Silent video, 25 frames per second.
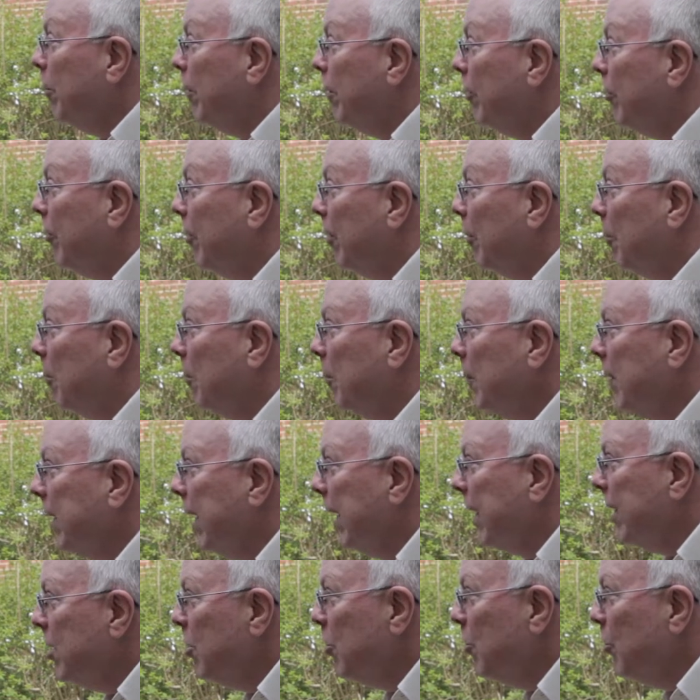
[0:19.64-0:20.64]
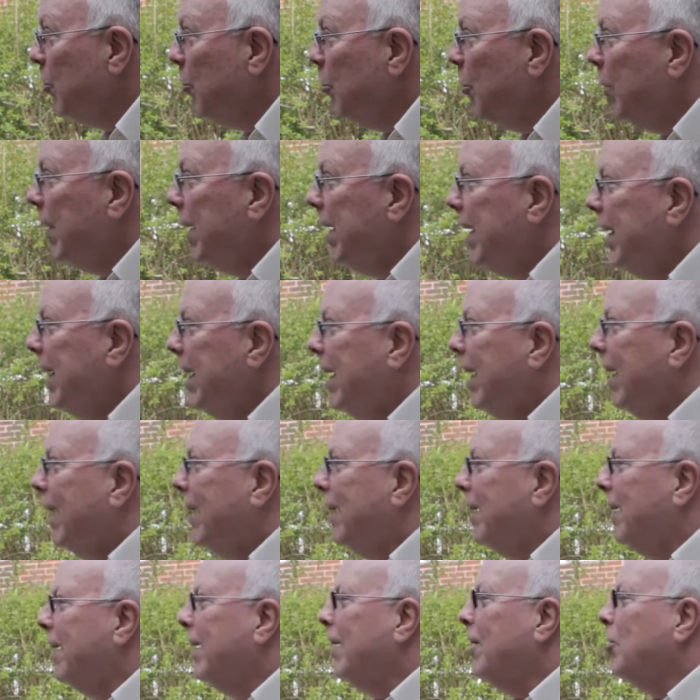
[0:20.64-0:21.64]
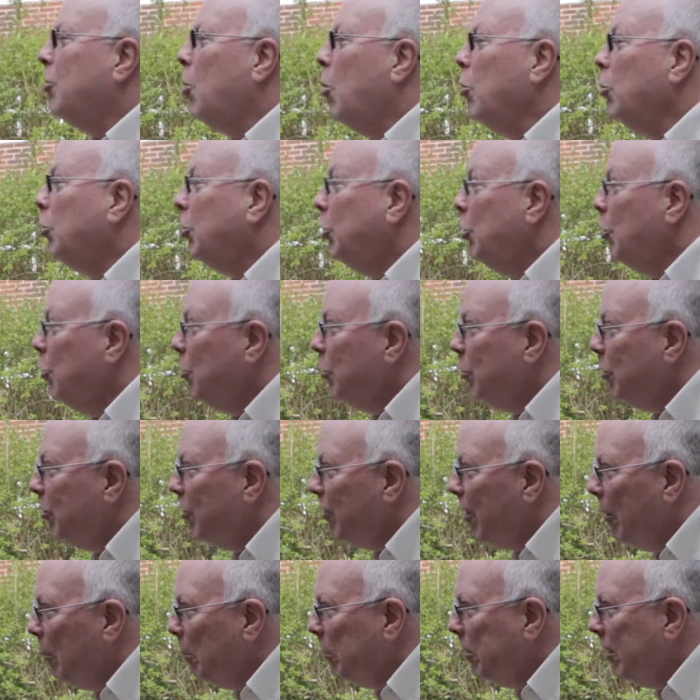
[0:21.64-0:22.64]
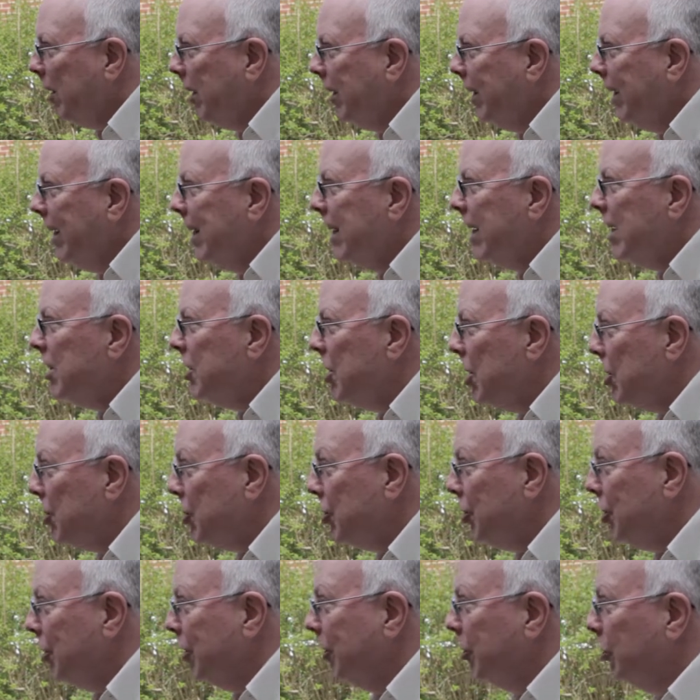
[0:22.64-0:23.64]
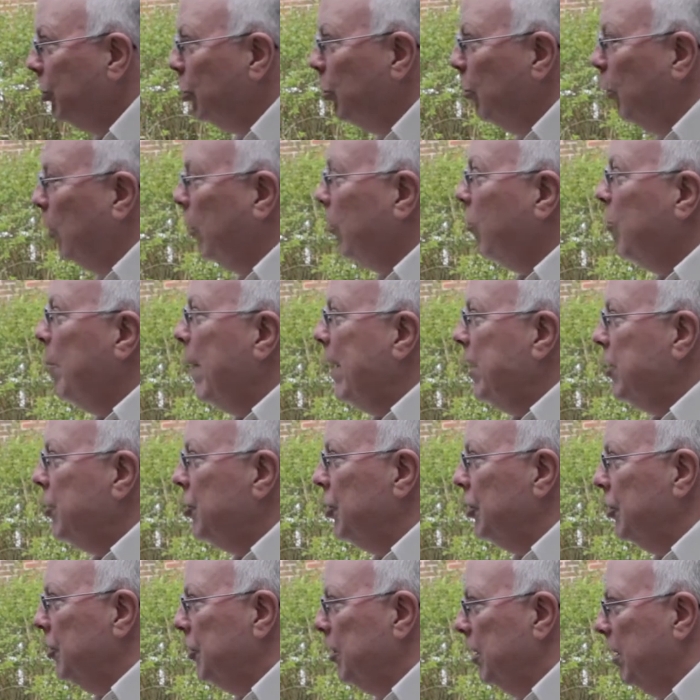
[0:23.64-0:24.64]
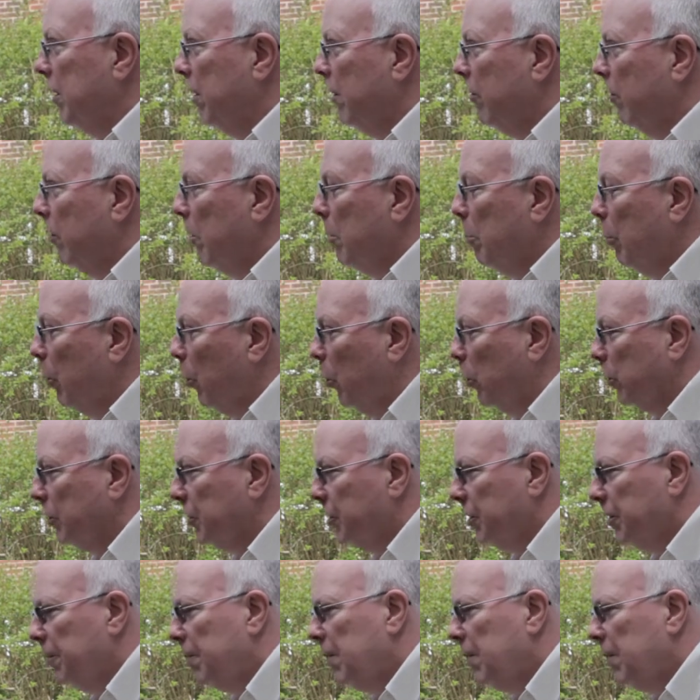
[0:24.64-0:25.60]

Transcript: with them? Can you conclude something in addition to what's mentioned in the reports?